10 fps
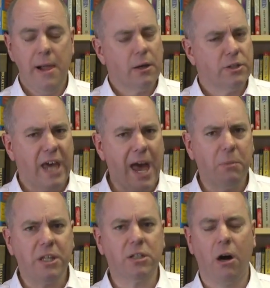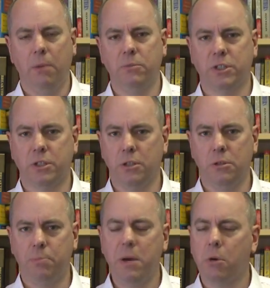Because how many times
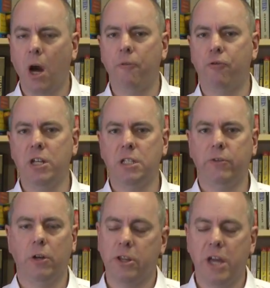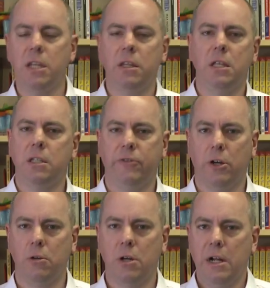do people go for an interview and at the end of
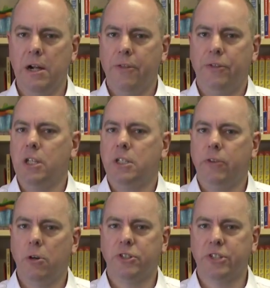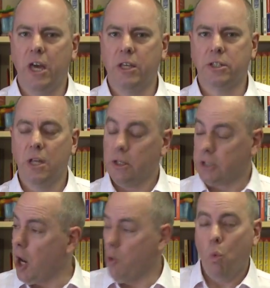the interviewer says,
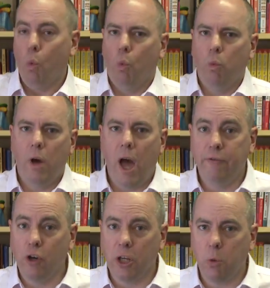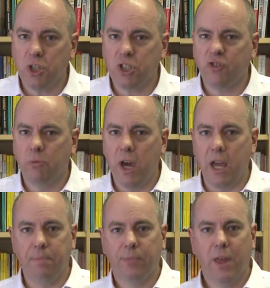"So, have you got any questions for
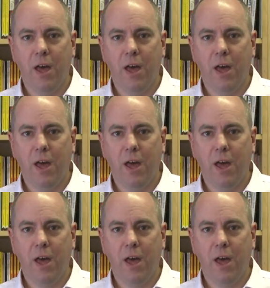me?"